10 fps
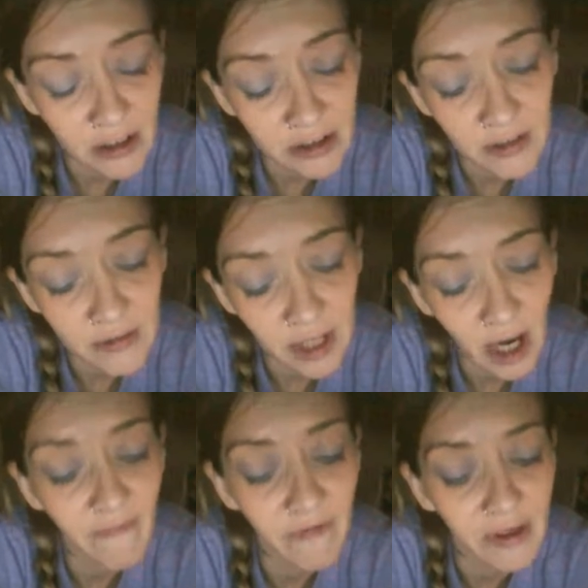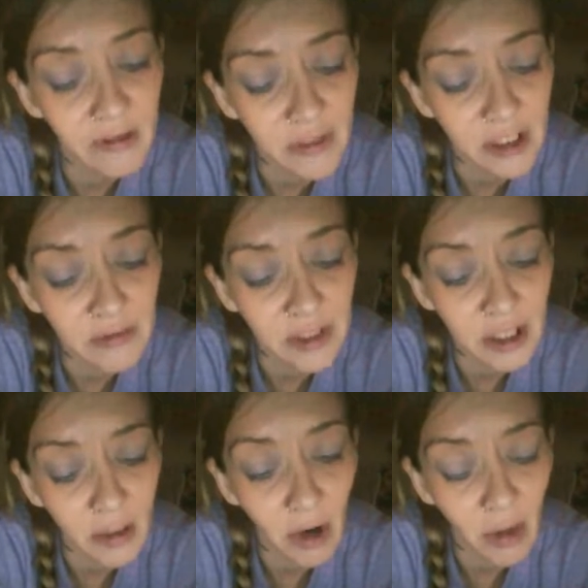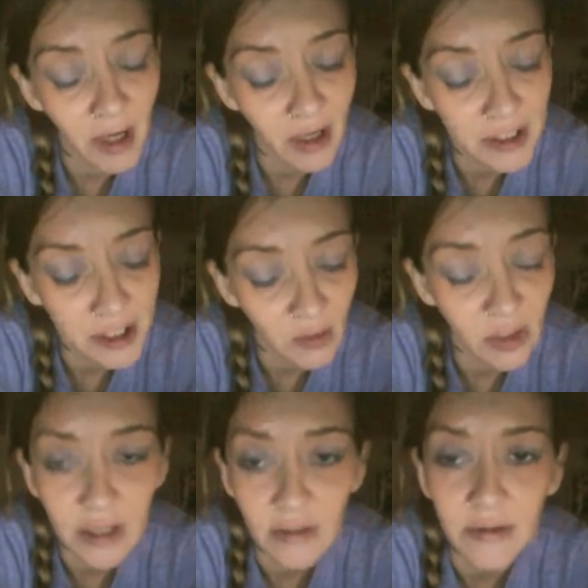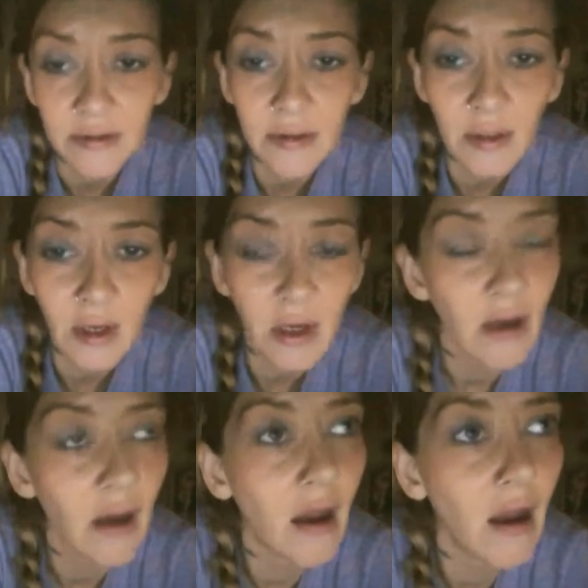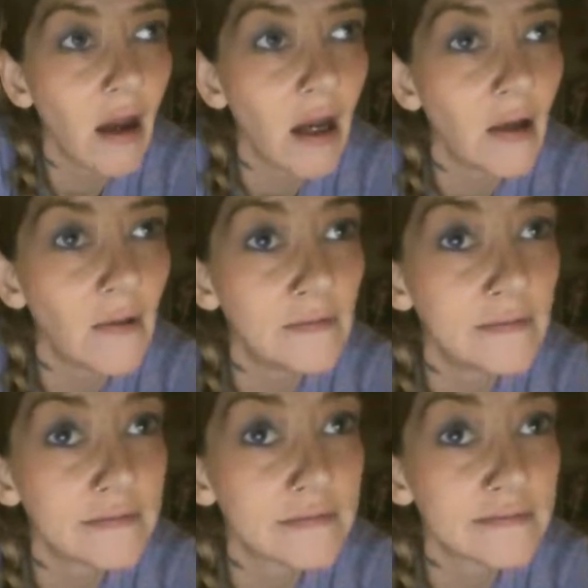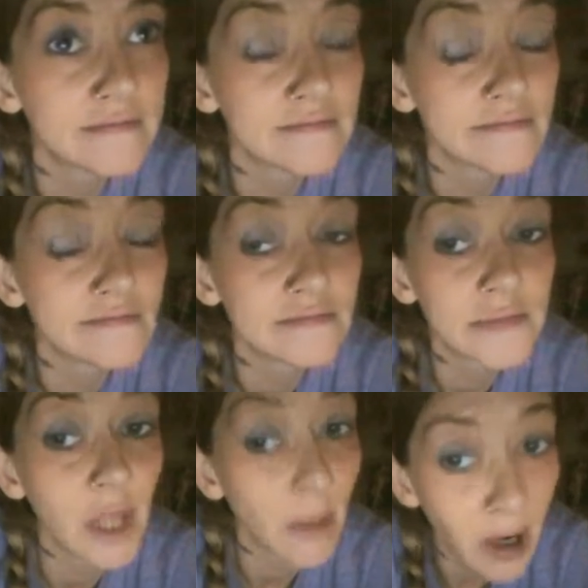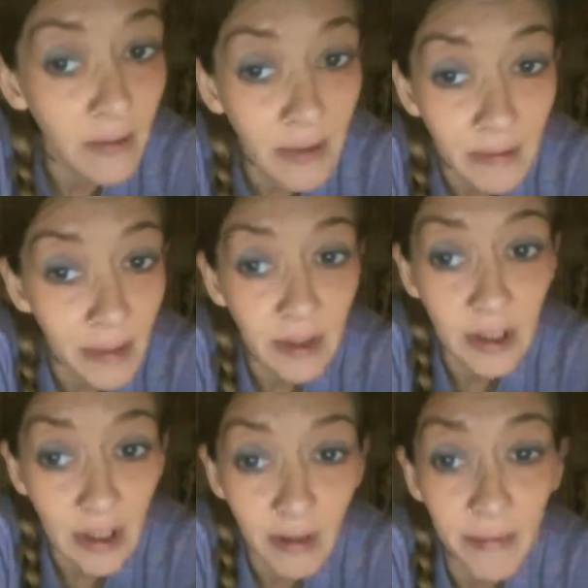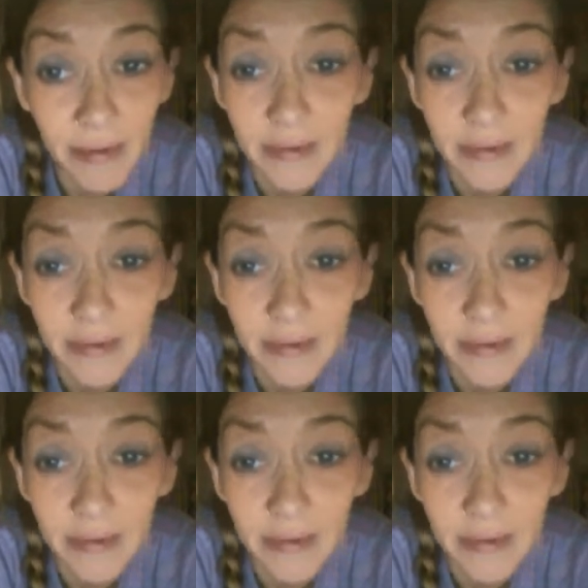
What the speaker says: enough time for them to rent the apartment out to someone else. The apartment burnt up.